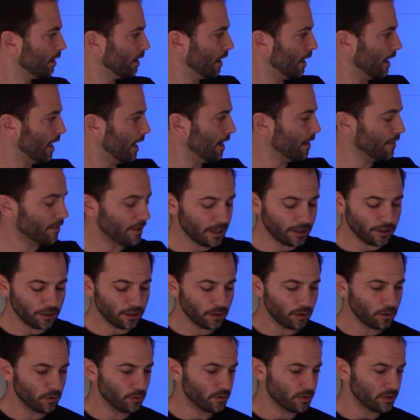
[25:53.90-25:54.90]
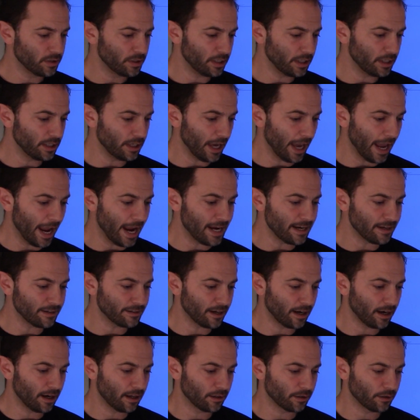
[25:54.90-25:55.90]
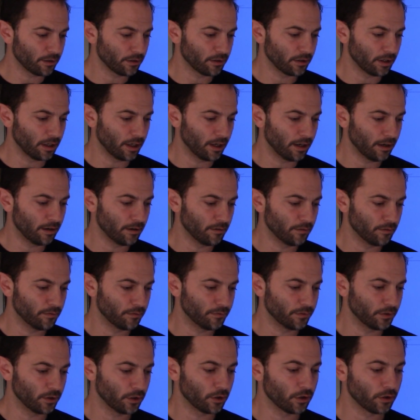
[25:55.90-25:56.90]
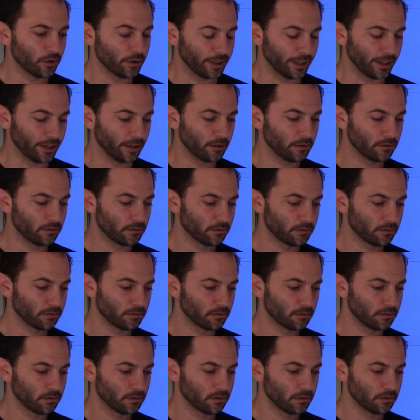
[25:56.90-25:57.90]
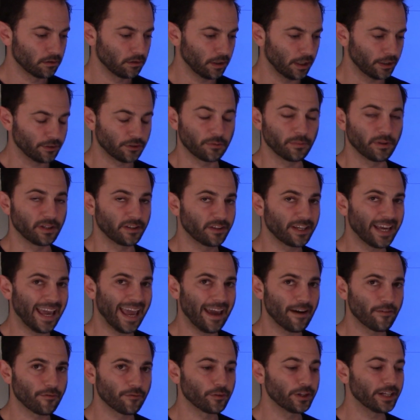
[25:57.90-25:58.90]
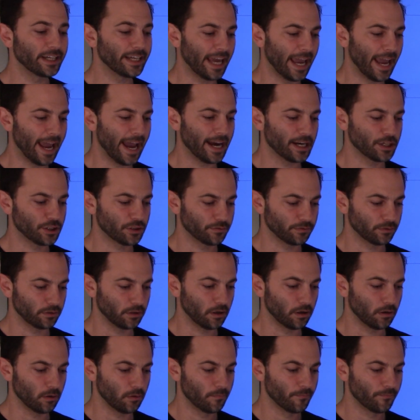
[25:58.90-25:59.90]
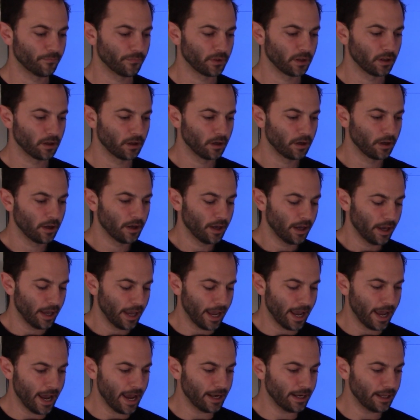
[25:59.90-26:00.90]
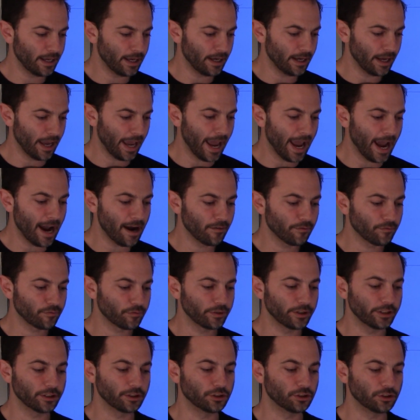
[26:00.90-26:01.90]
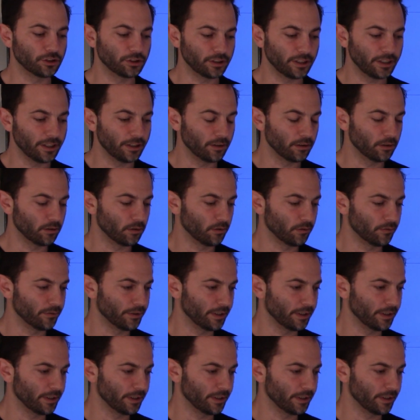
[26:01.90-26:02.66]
I then use the $8 of earnings, free cash flow, at an average yield